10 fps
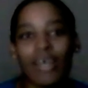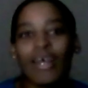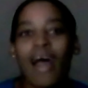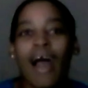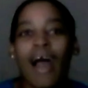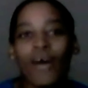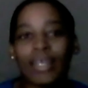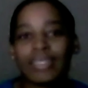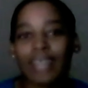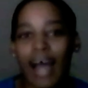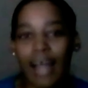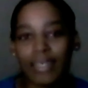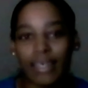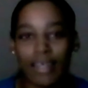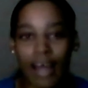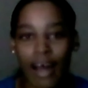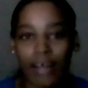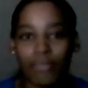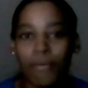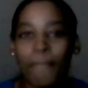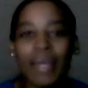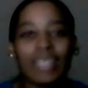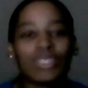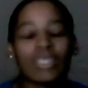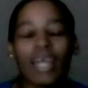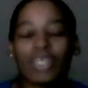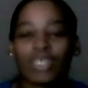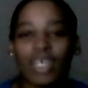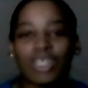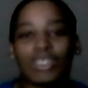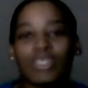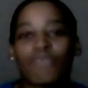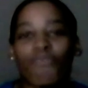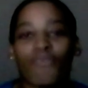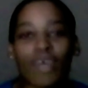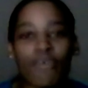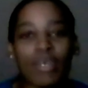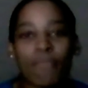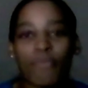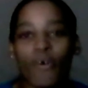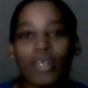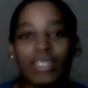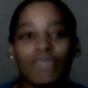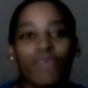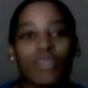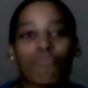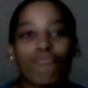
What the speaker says: According to Ali et al., patient education is very important for the